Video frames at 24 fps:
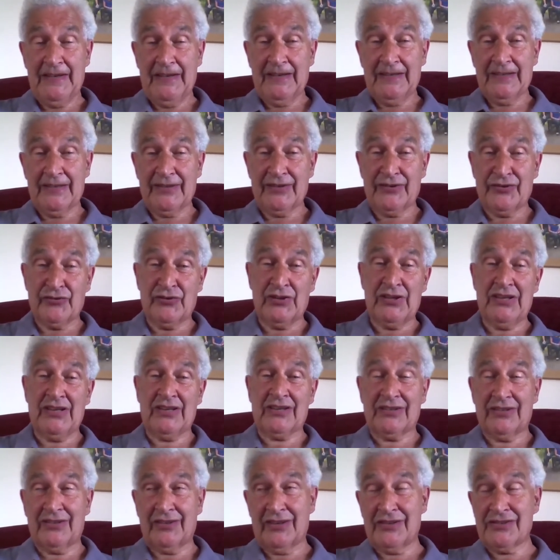three
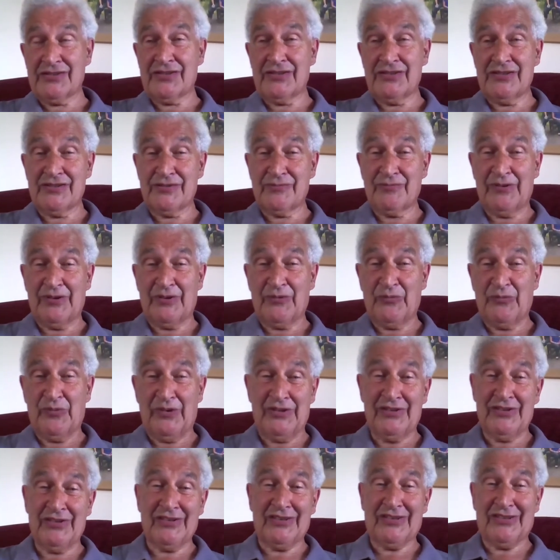classes were
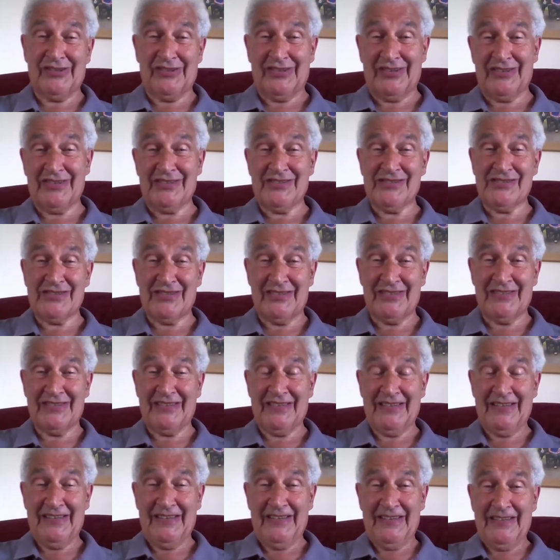one class,
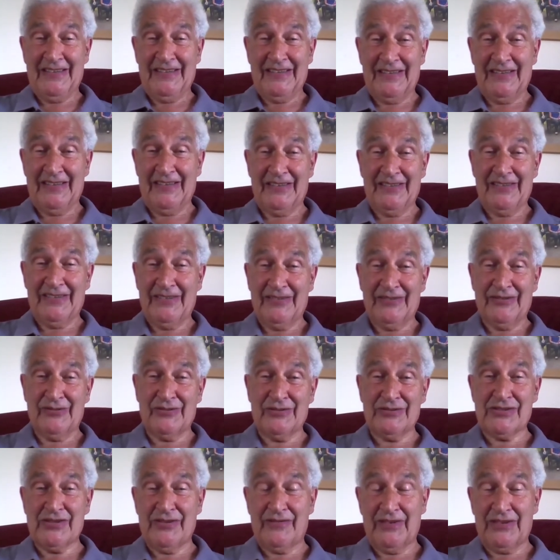and
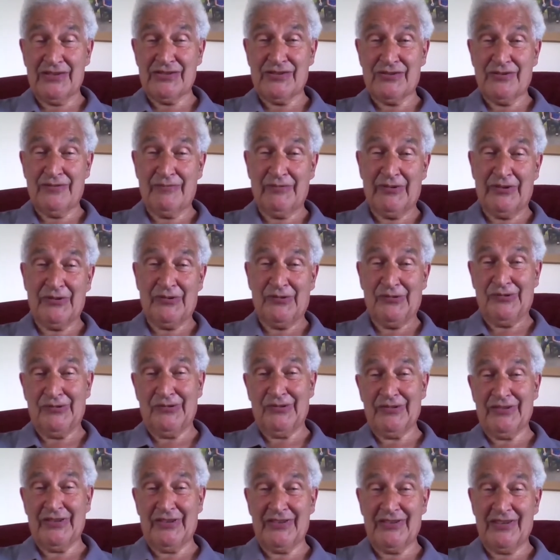those of us who were
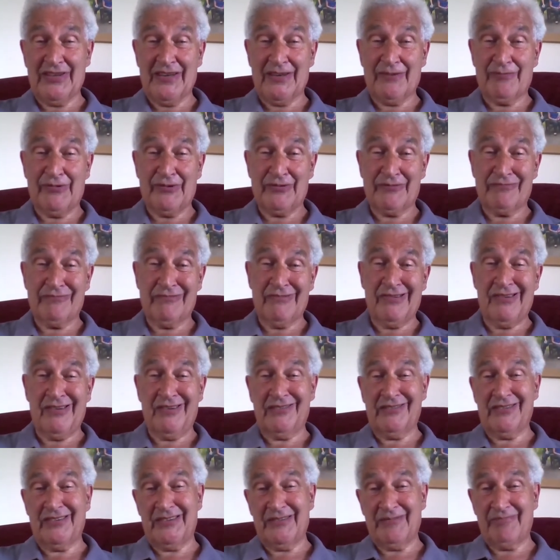older there were
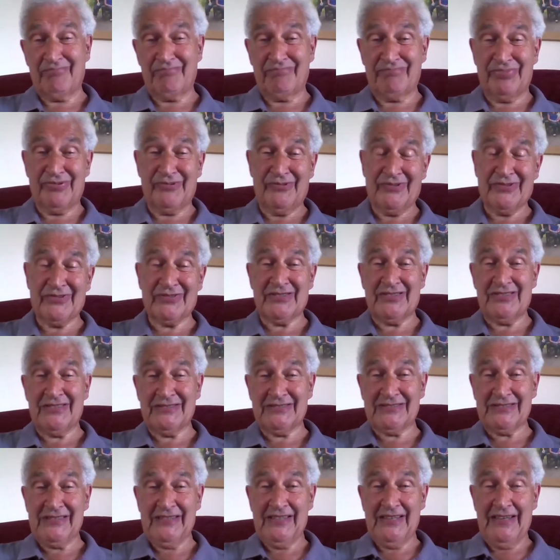really
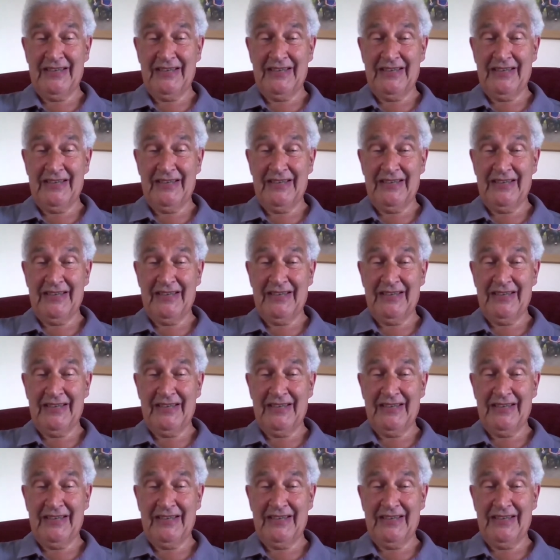important,